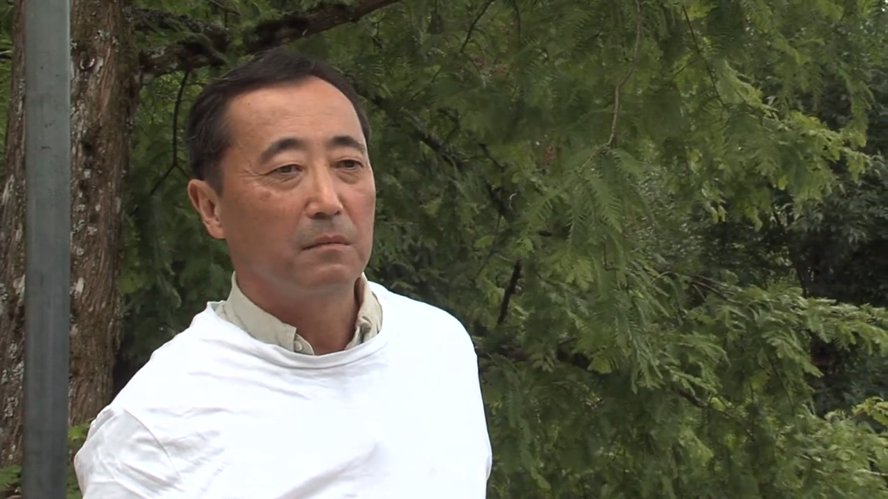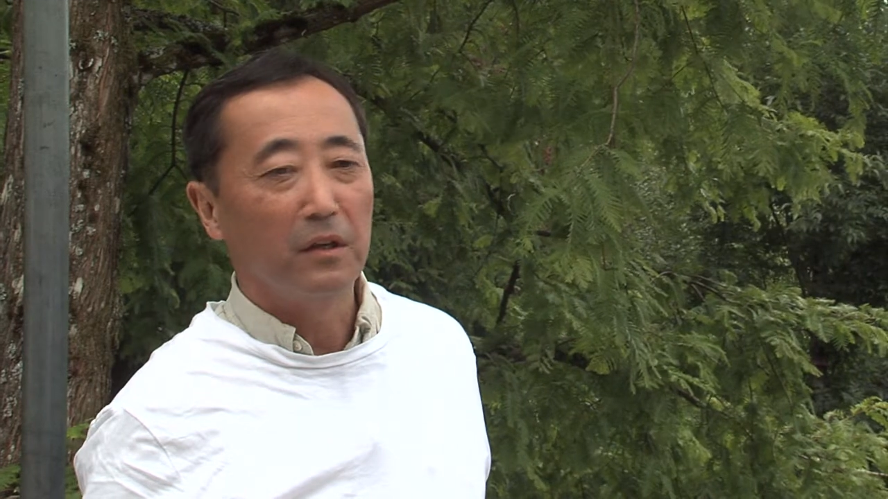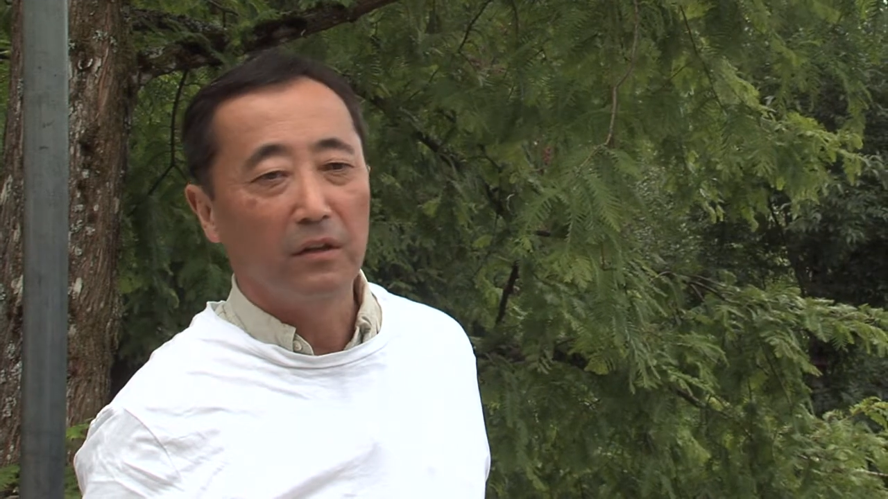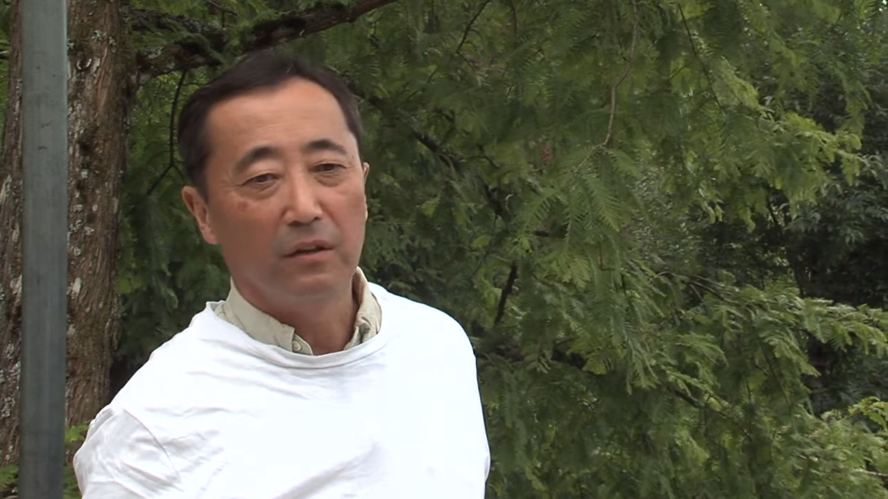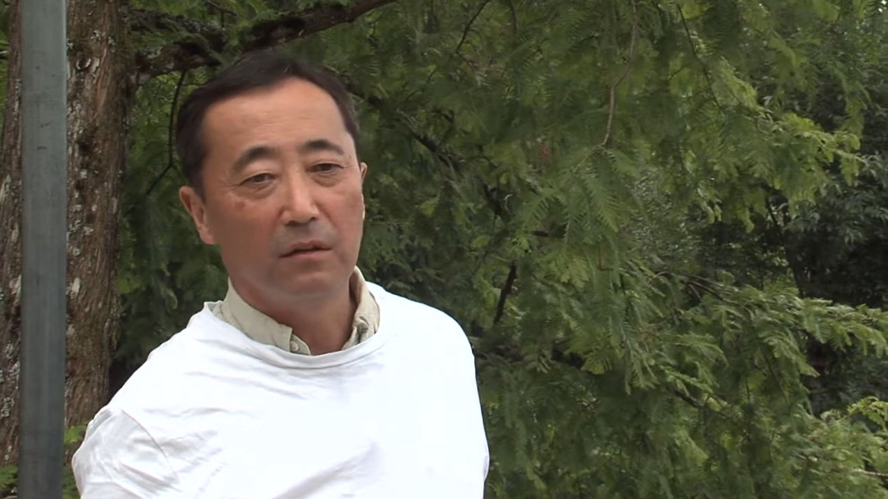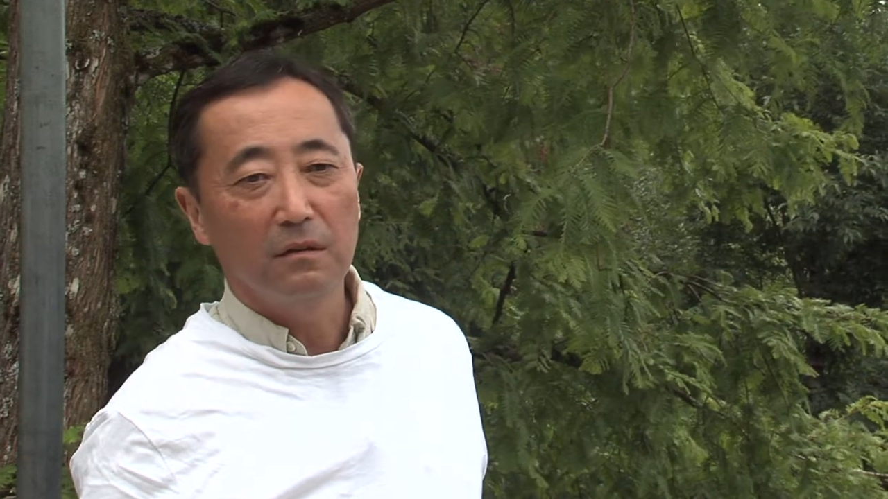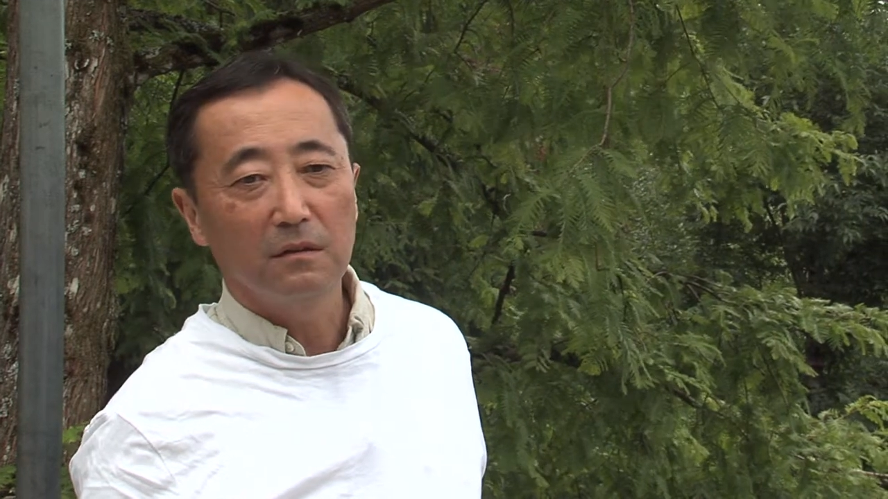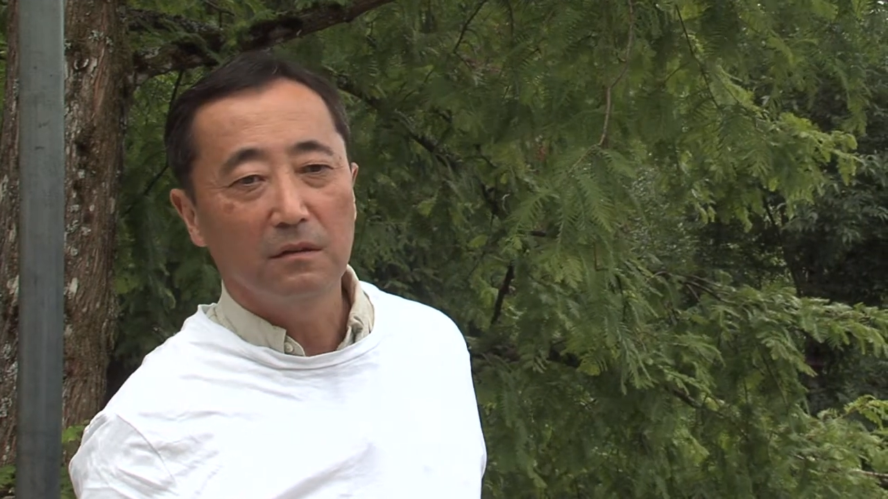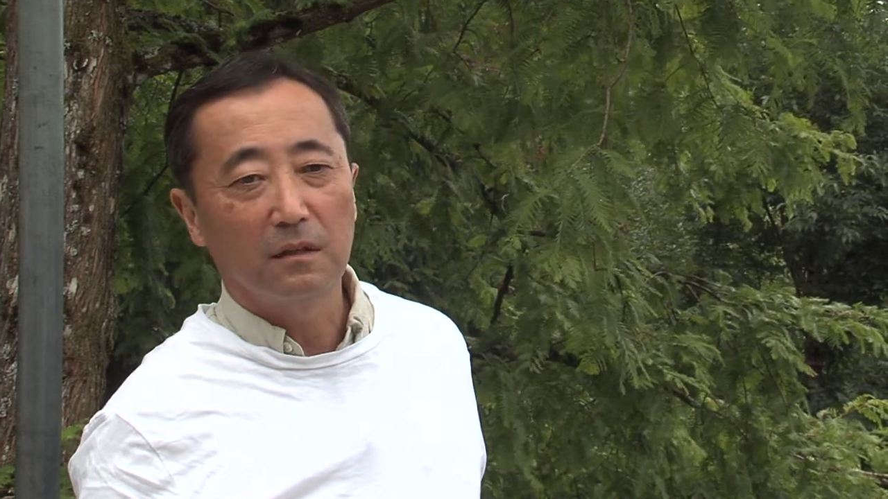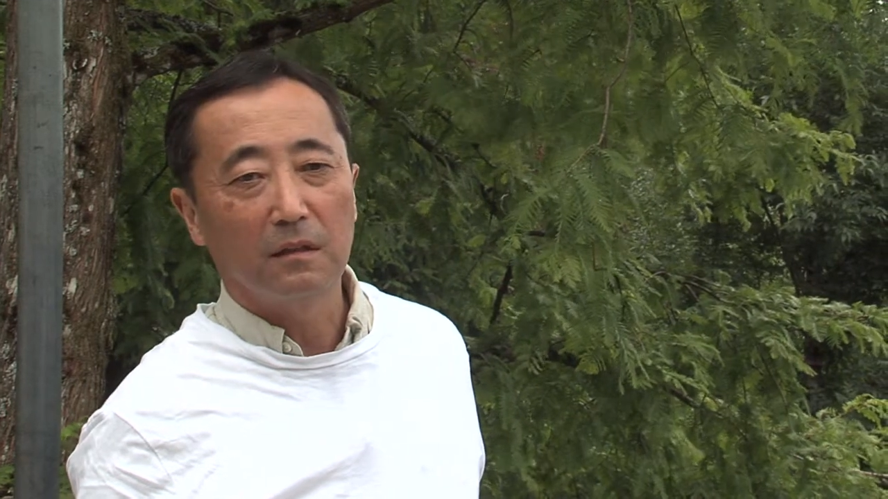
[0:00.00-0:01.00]
many
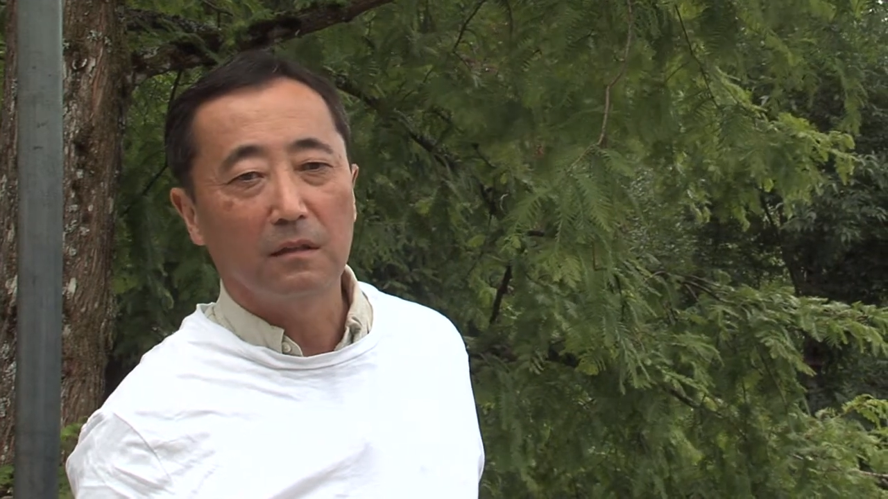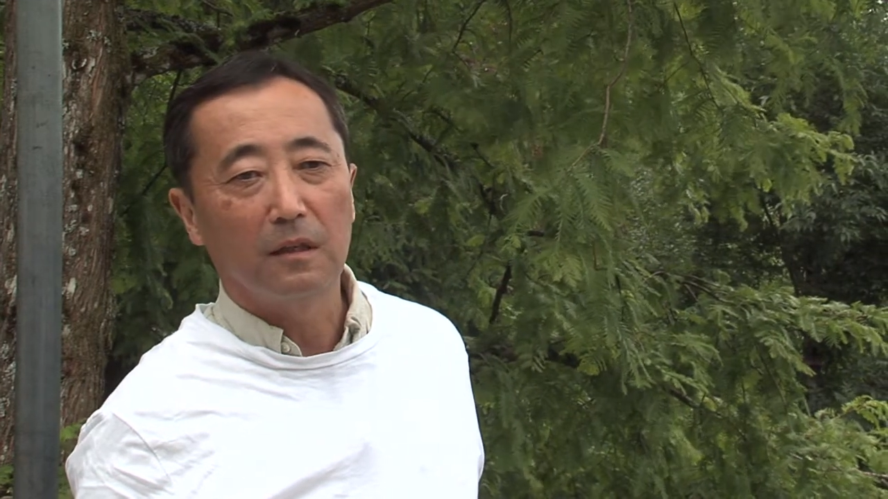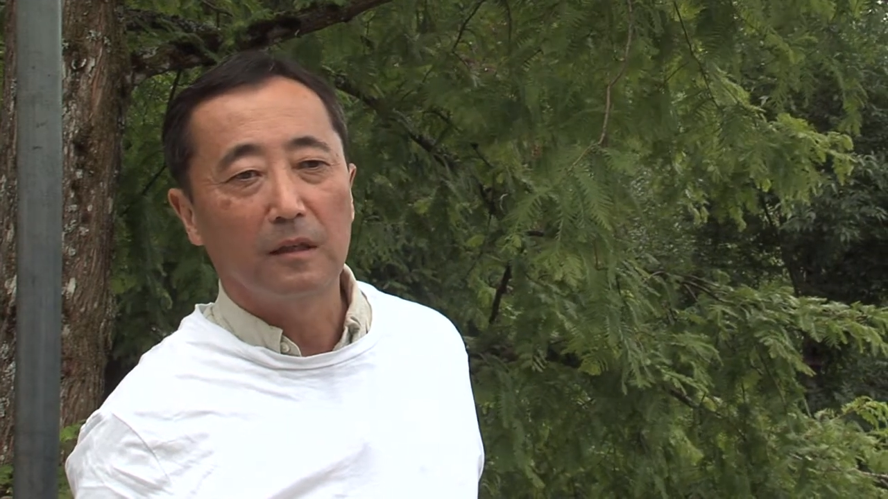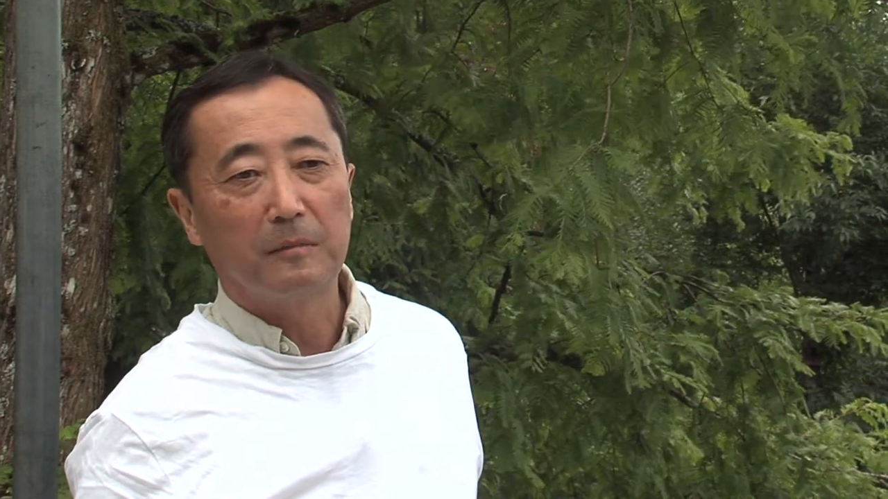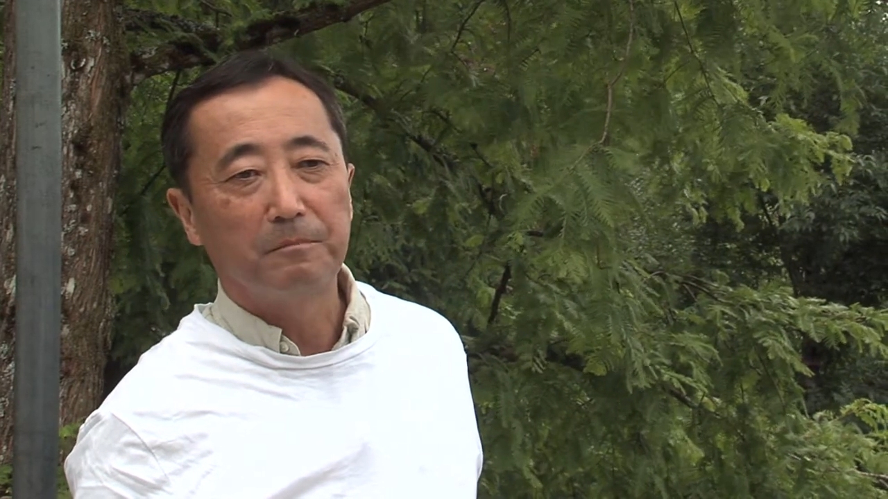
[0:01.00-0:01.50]
things, and